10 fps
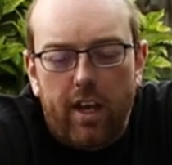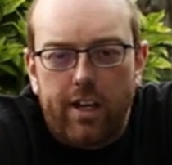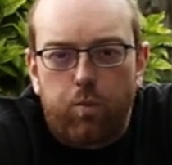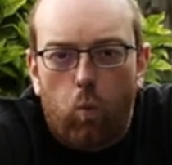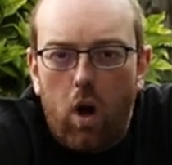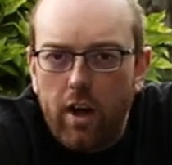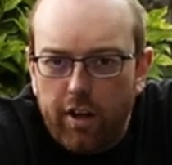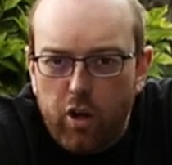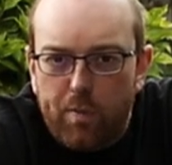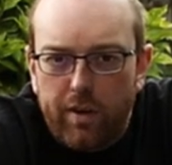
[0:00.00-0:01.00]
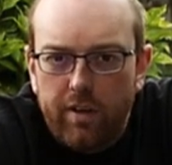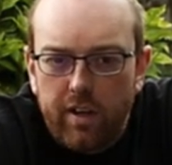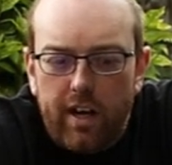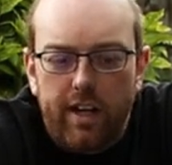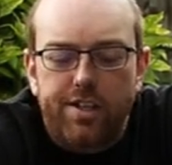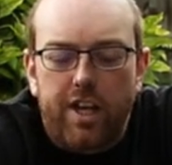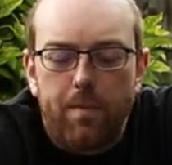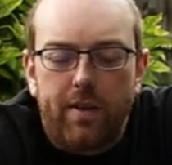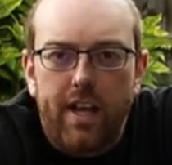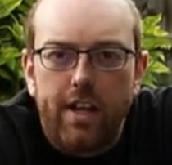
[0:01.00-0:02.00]
It's wide open and it's
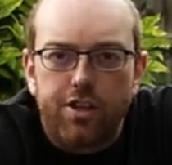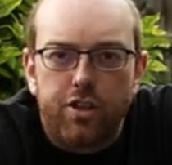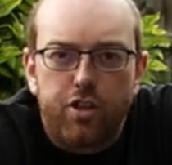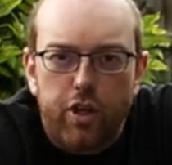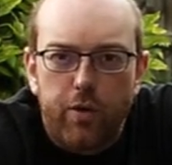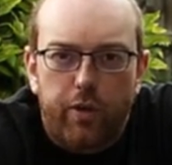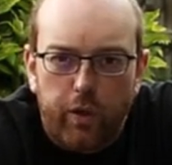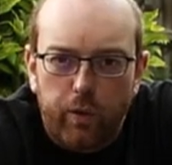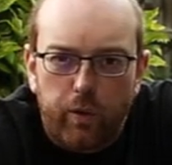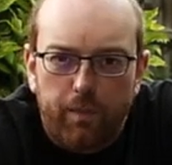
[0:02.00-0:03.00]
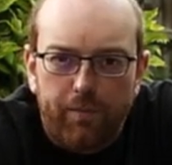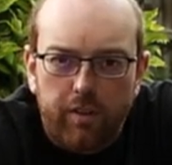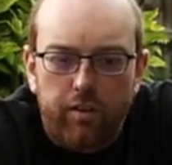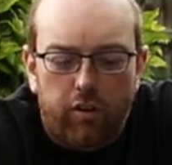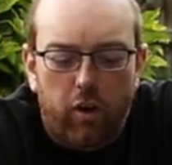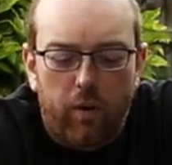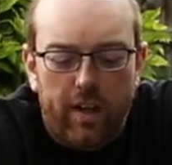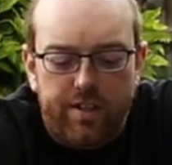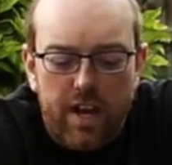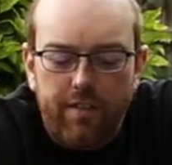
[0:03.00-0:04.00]
keeping the engine too cool, so
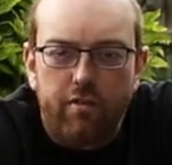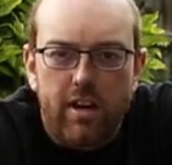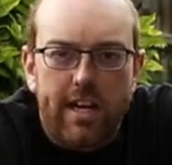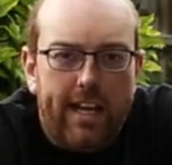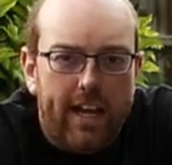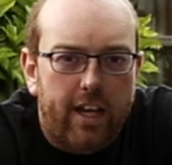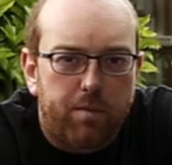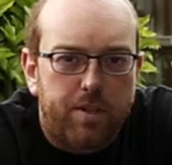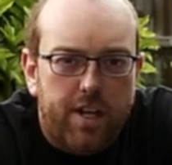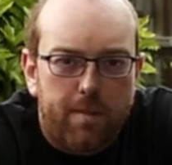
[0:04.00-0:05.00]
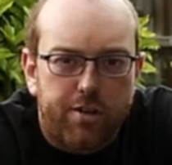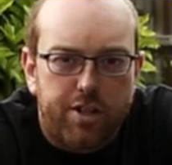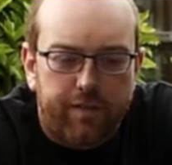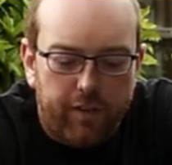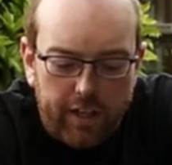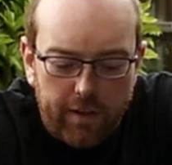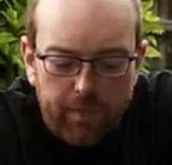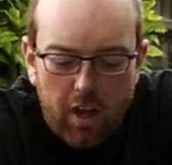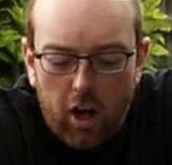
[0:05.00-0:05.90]
it's never really getting up to temperature fully.